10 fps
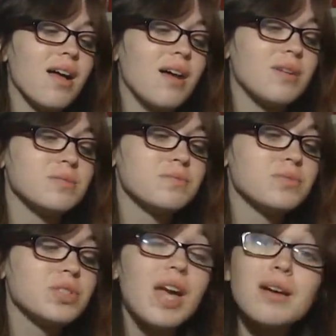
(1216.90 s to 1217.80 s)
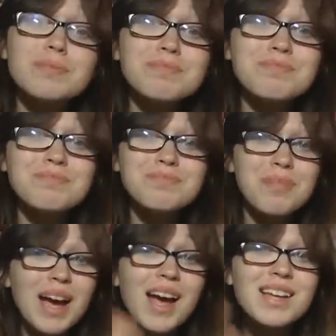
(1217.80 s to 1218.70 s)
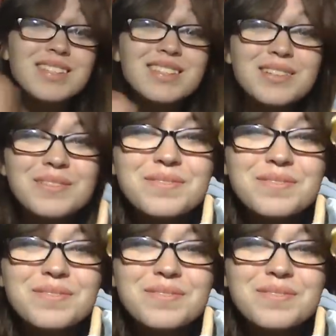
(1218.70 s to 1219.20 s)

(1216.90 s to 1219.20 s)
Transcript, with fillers: Um, so yeah, bye guys.